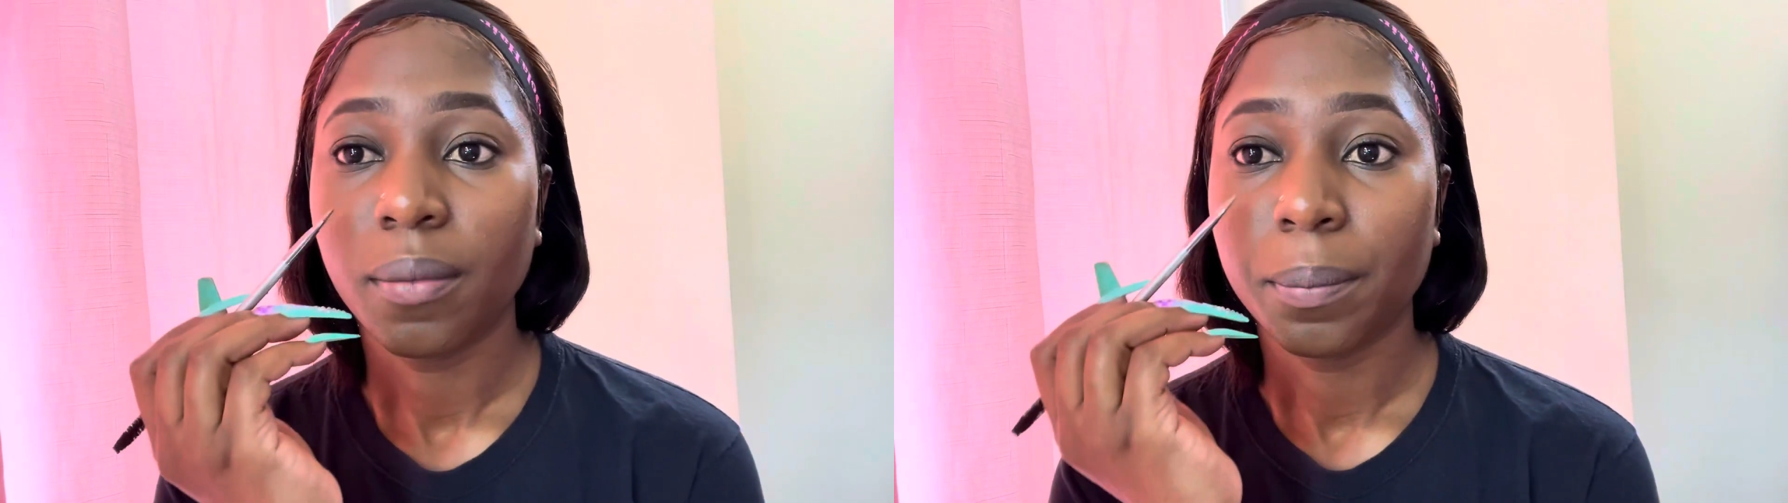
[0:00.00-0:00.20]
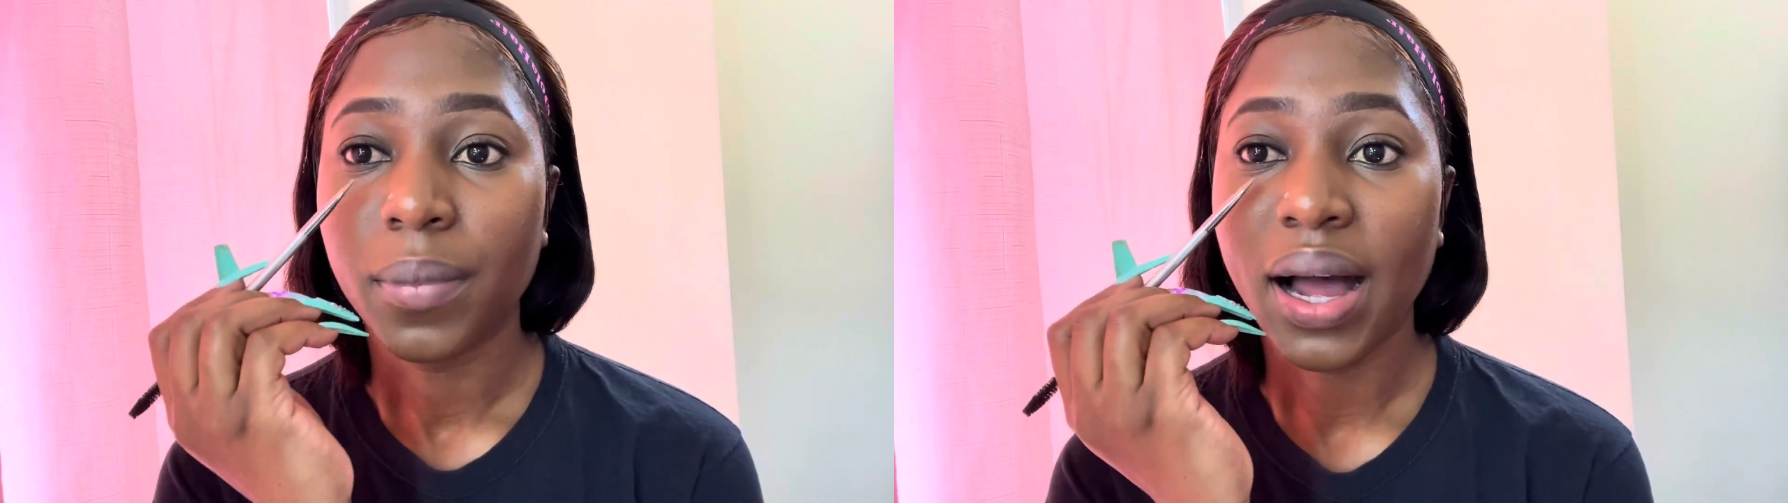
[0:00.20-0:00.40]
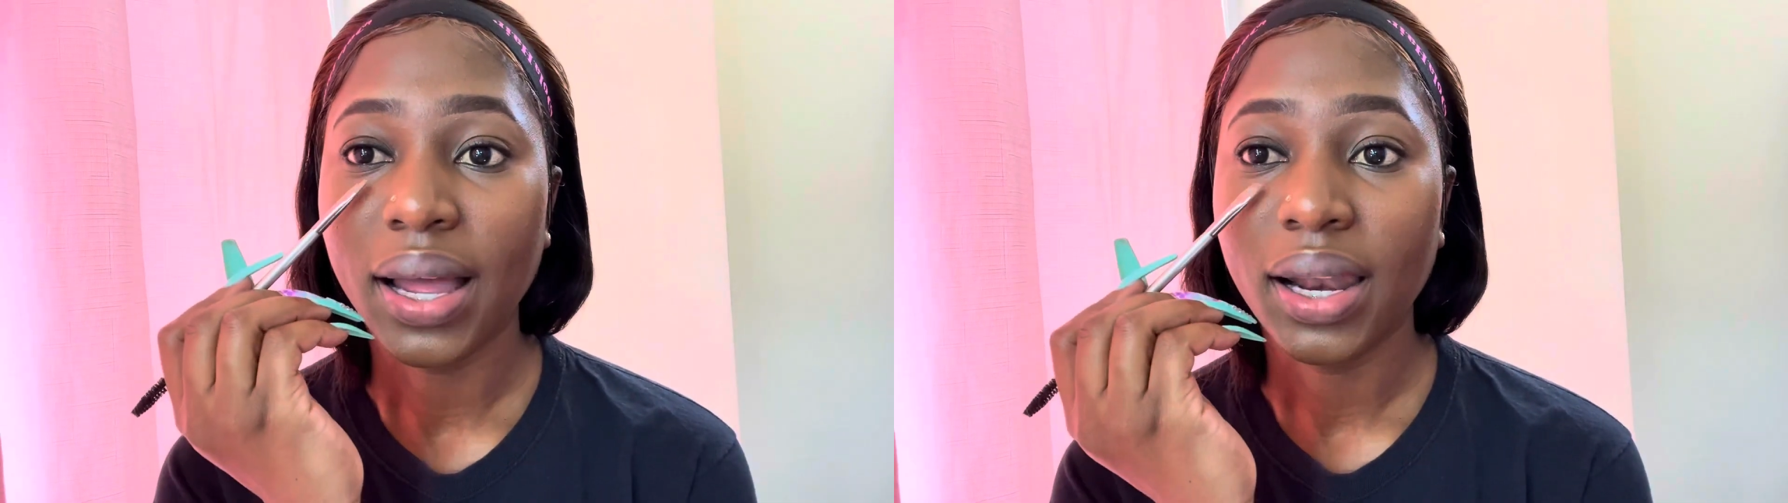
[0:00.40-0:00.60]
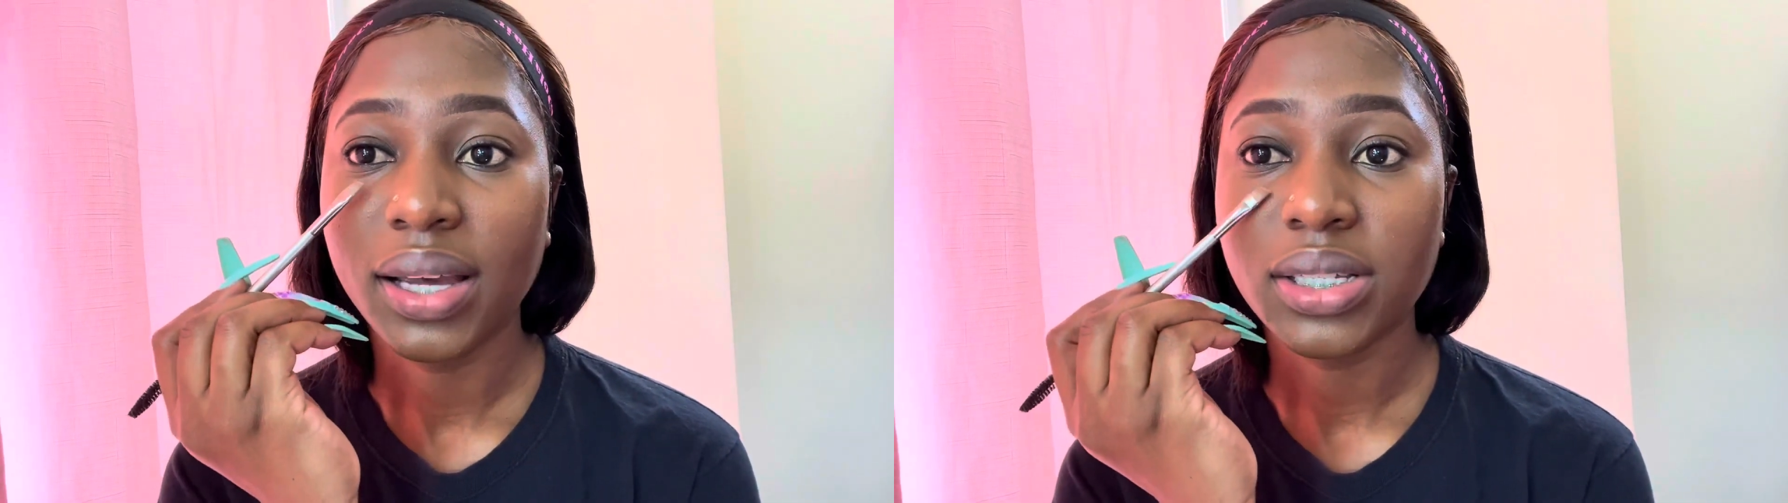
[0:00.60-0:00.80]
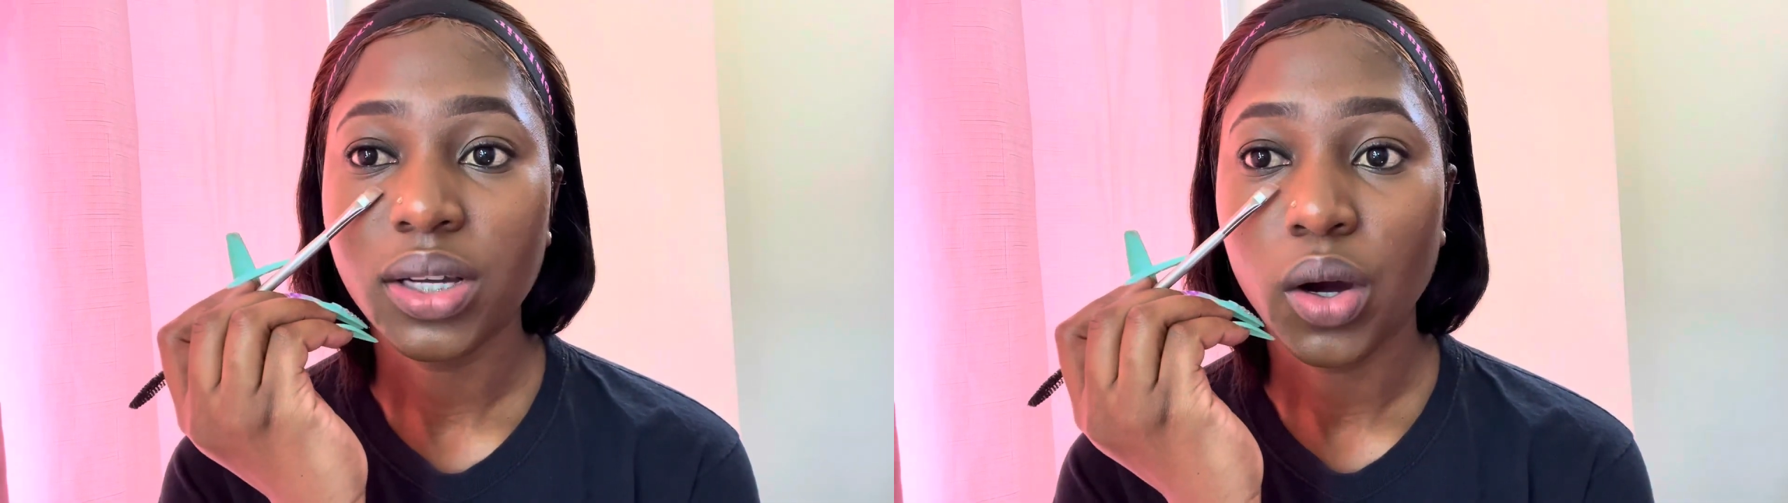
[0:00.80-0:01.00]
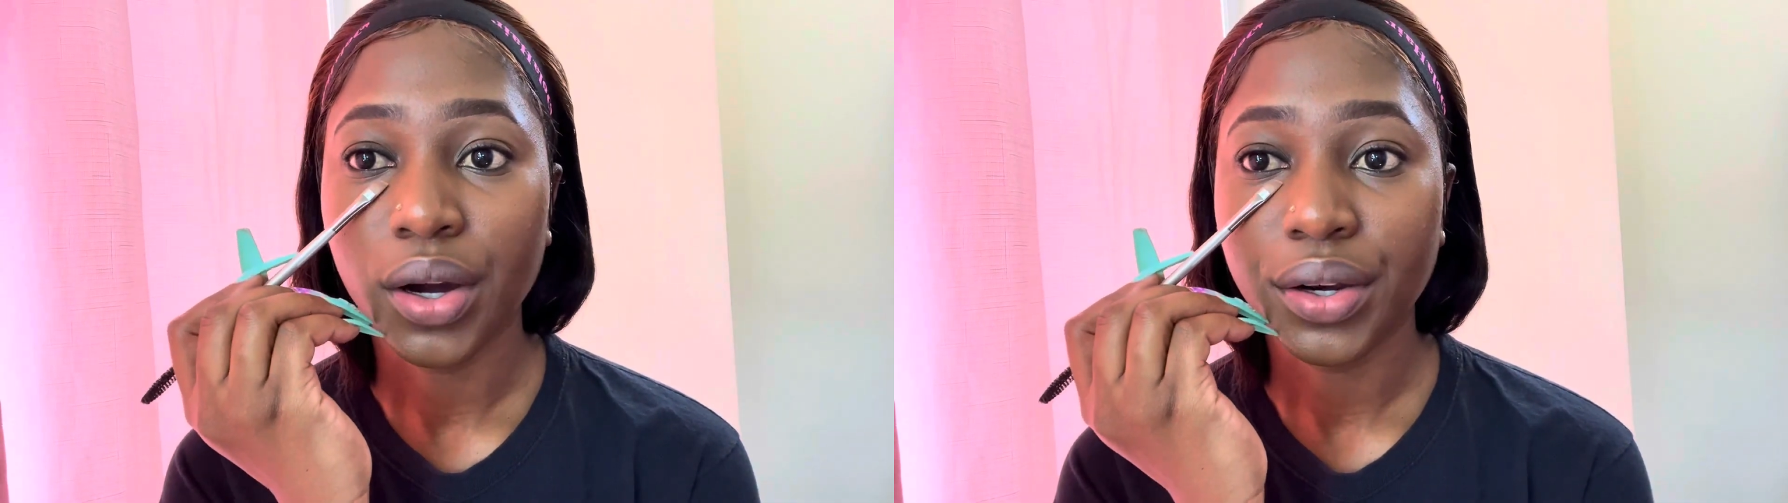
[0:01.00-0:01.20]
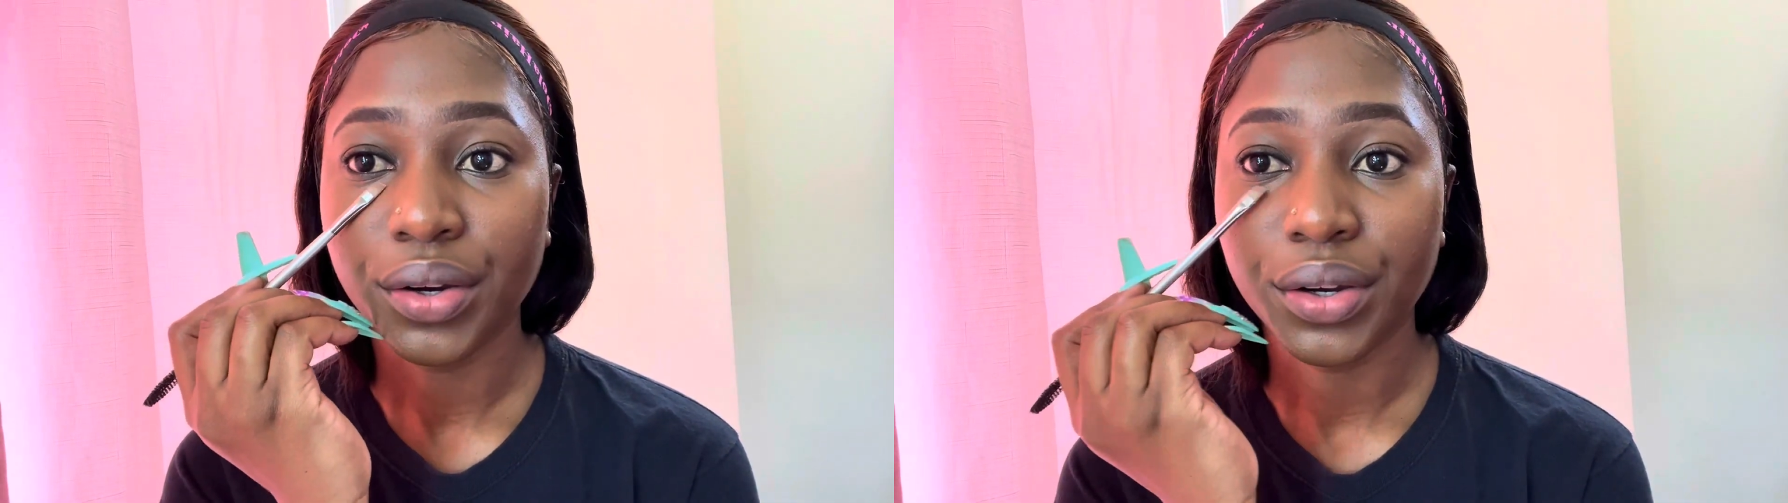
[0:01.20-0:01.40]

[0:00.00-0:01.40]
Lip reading: highlighting under